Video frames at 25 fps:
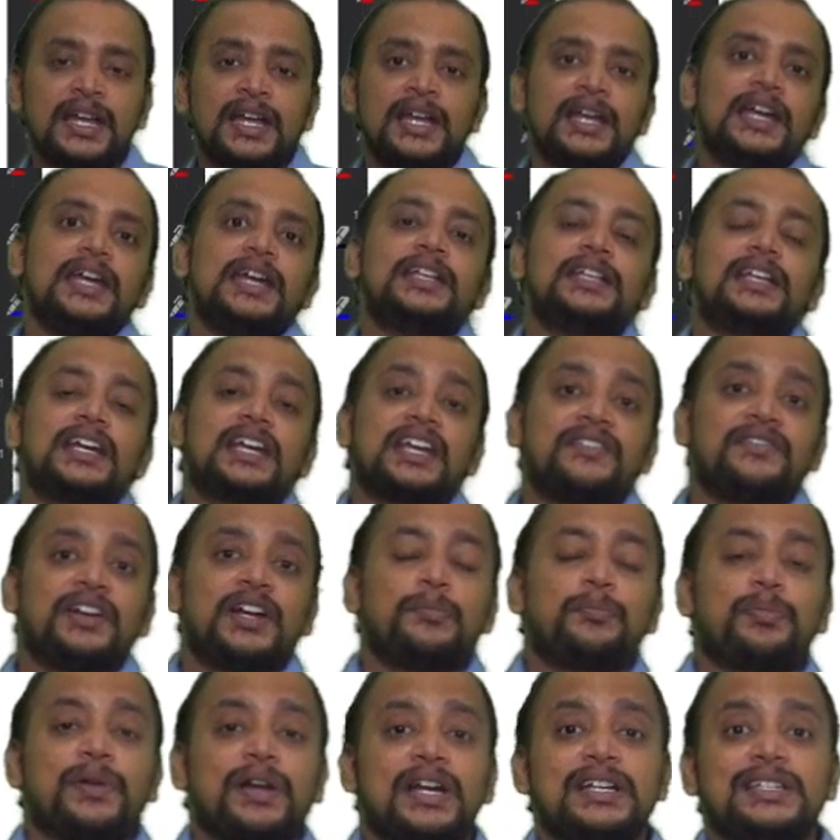In the
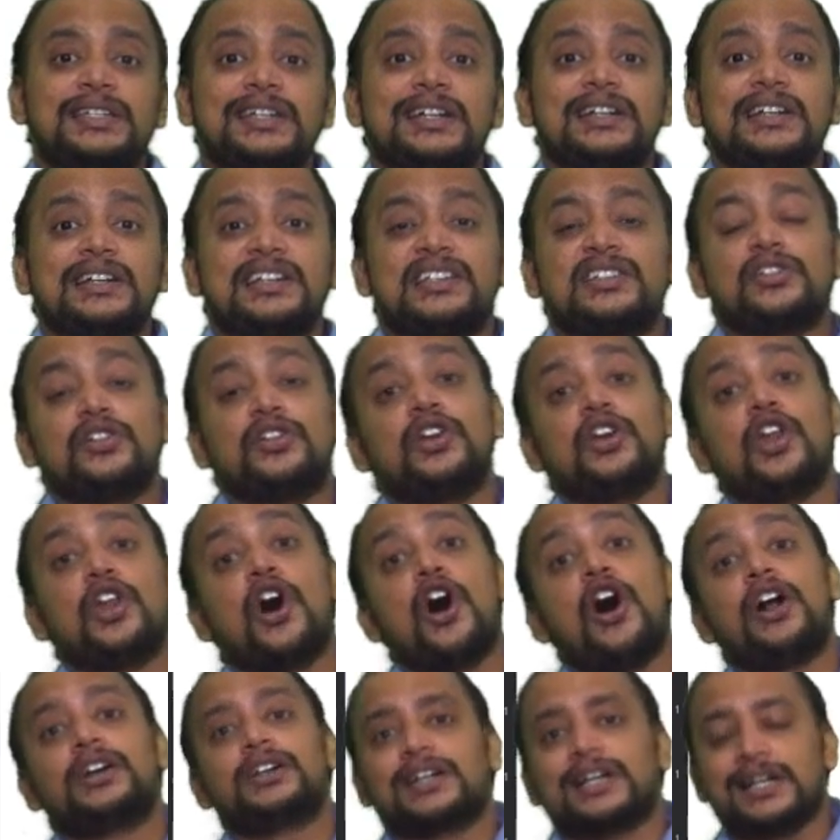given price, it is
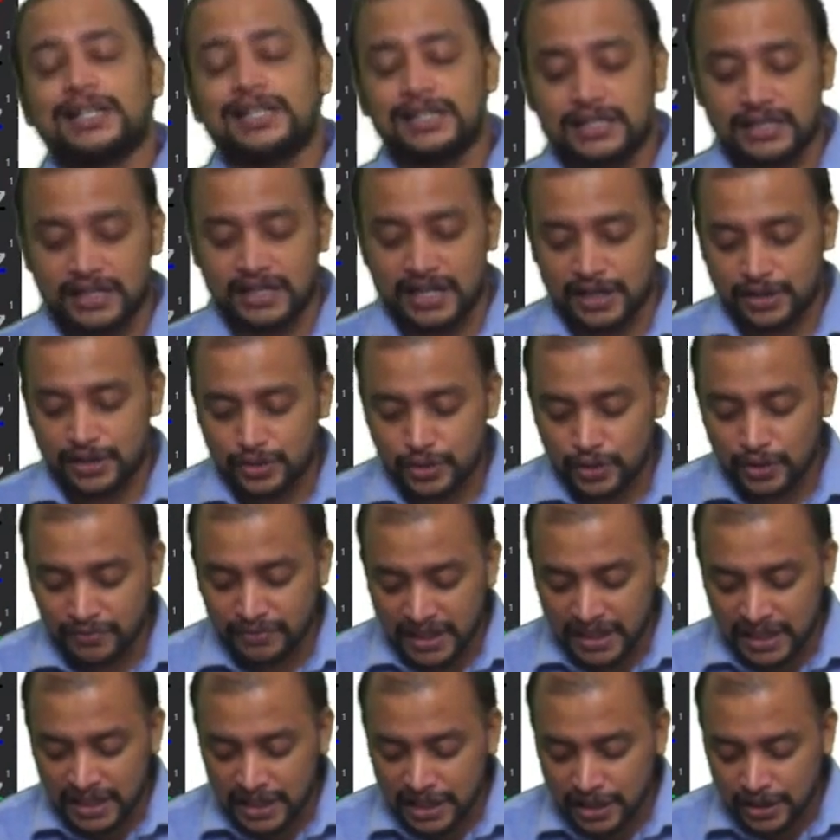not considered. So
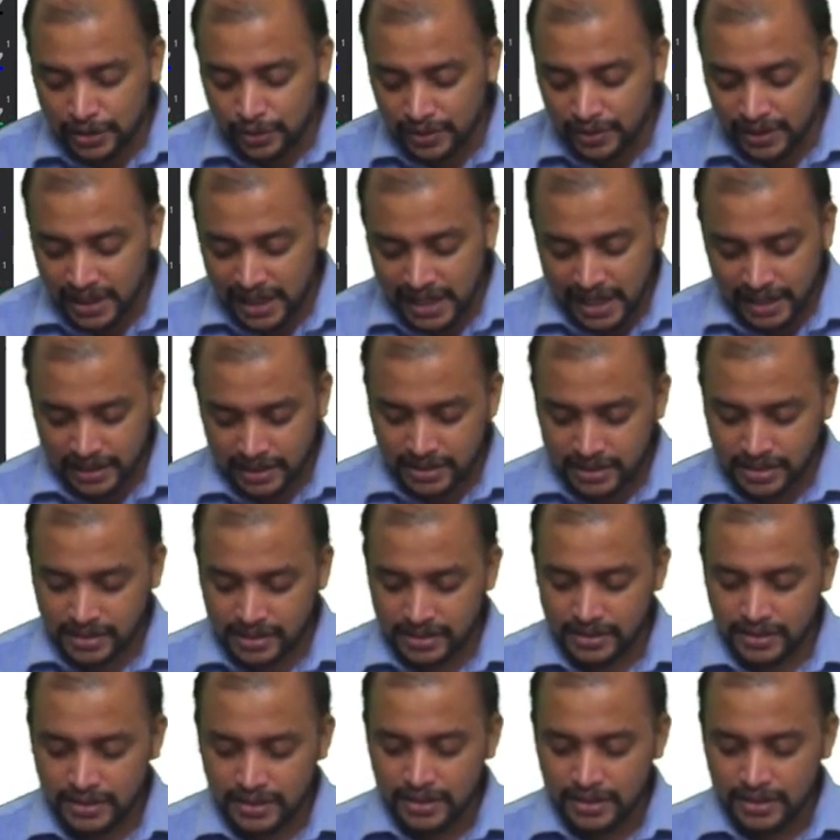we need to deduct.